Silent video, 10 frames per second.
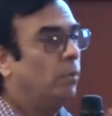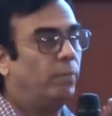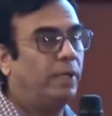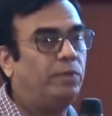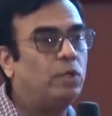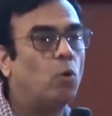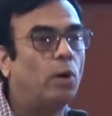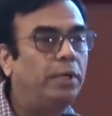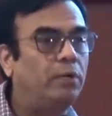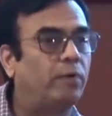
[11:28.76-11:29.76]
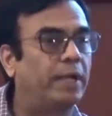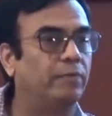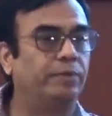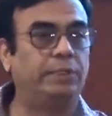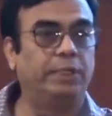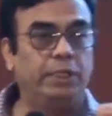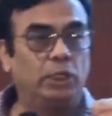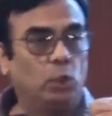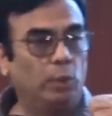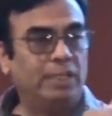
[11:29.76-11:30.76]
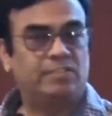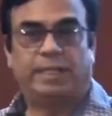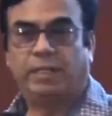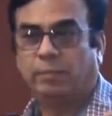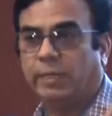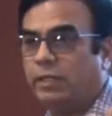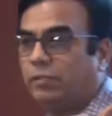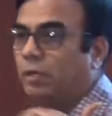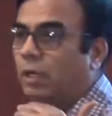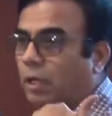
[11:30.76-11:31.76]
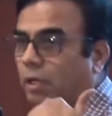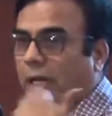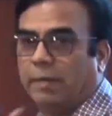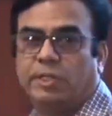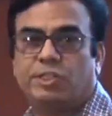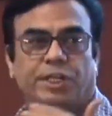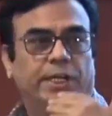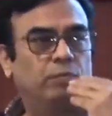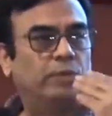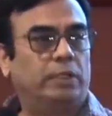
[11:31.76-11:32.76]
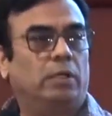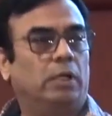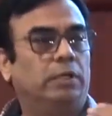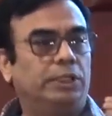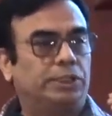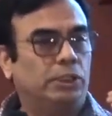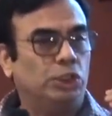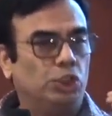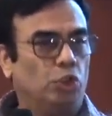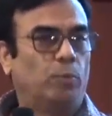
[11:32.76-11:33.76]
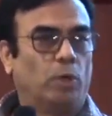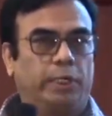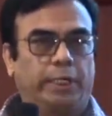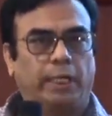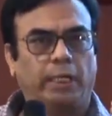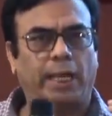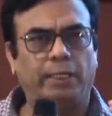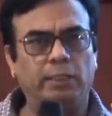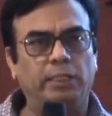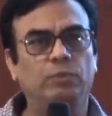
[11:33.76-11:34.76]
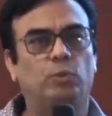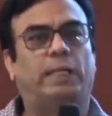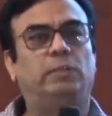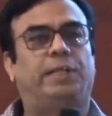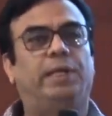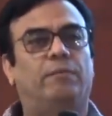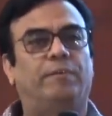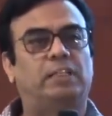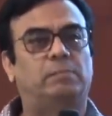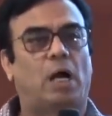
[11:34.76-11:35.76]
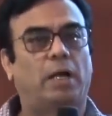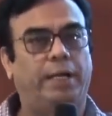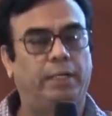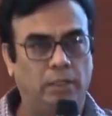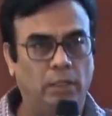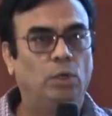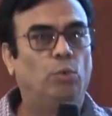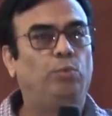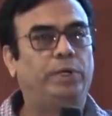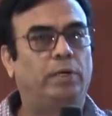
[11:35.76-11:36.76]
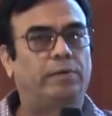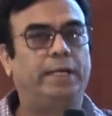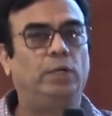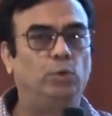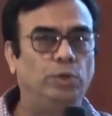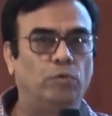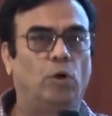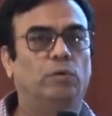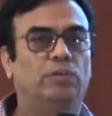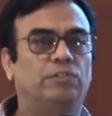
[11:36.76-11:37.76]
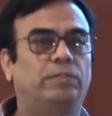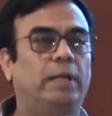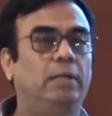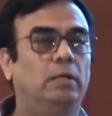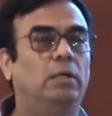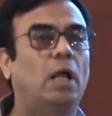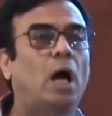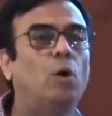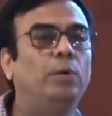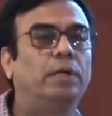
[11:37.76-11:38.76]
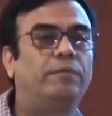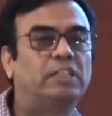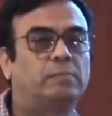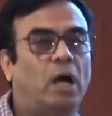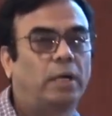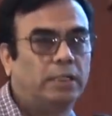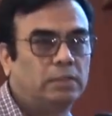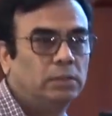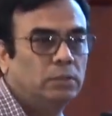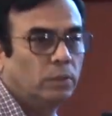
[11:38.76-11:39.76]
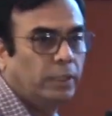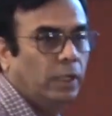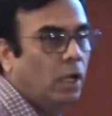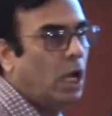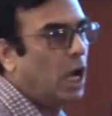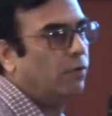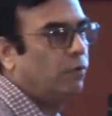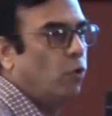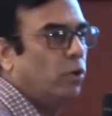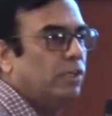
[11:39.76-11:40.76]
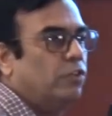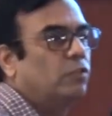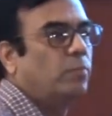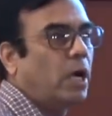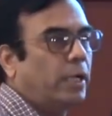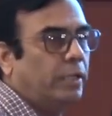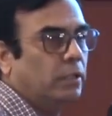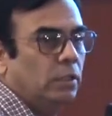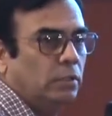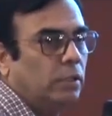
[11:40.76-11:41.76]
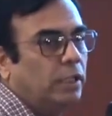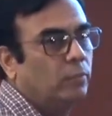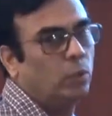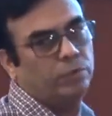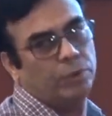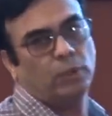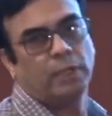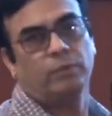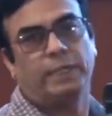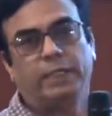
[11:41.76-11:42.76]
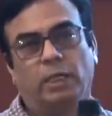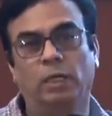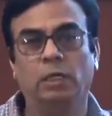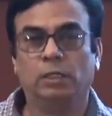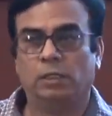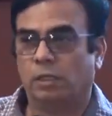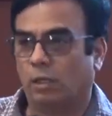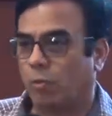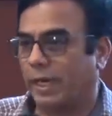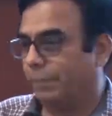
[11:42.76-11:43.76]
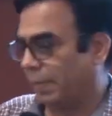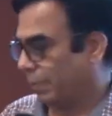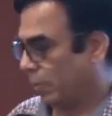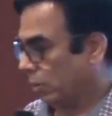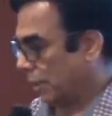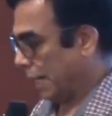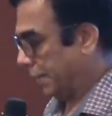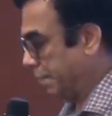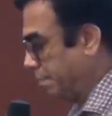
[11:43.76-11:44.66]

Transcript: But we quantify everything, including sentiments, climate change, weather condition, geopolitics, anything you can think affects market. We are trying to evolve ourselves and learn how it affects markets. Okay? Our focus is market, nothing more. We don't have to write a white paper on that.